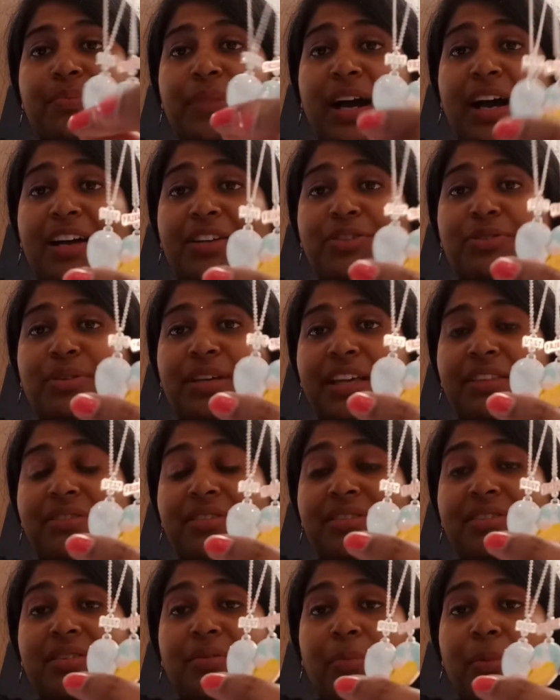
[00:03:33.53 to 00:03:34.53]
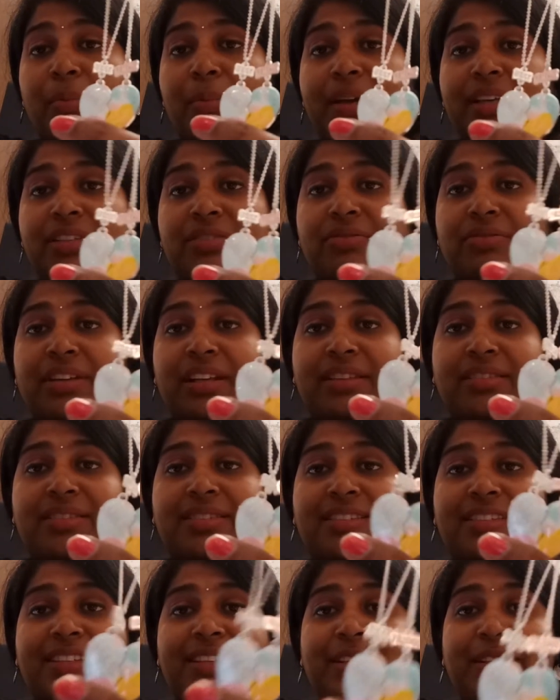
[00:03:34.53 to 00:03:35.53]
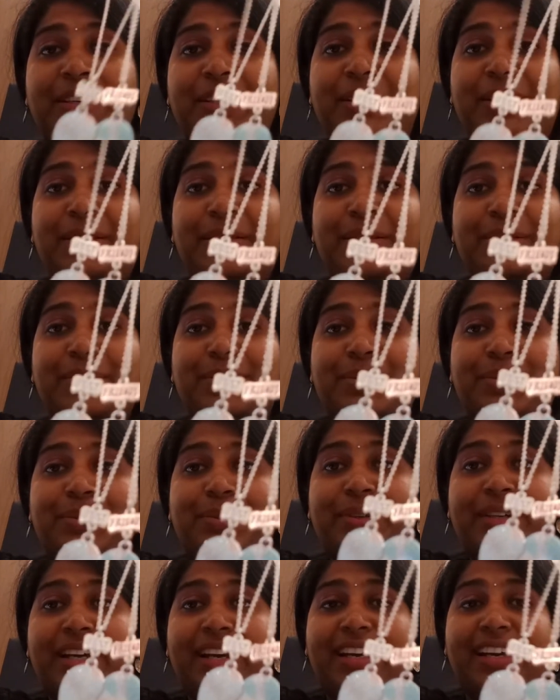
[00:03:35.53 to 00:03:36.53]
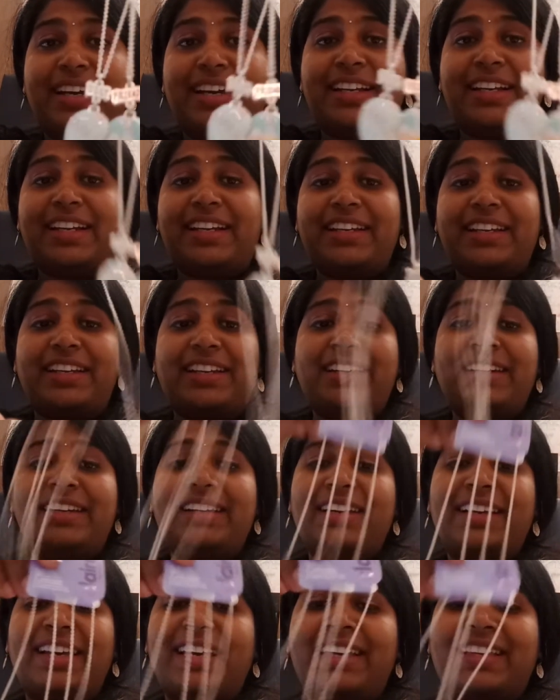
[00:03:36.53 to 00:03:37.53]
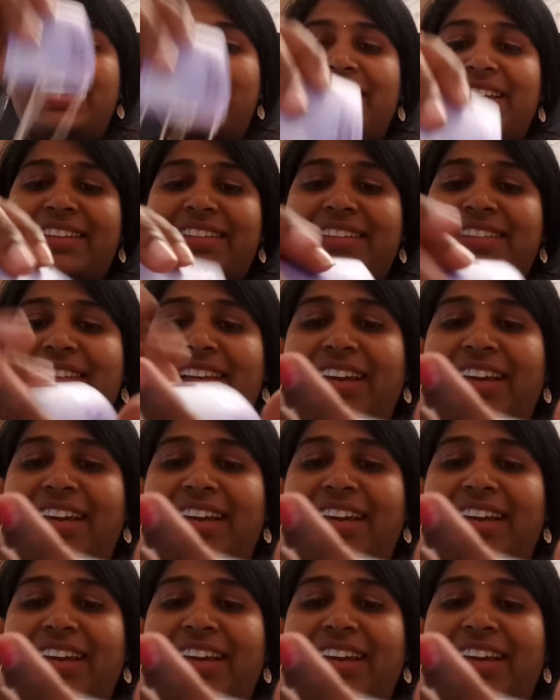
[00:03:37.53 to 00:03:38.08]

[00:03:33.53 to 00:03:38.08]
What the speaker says: are together, they're my best friends. So yeah, I really like this.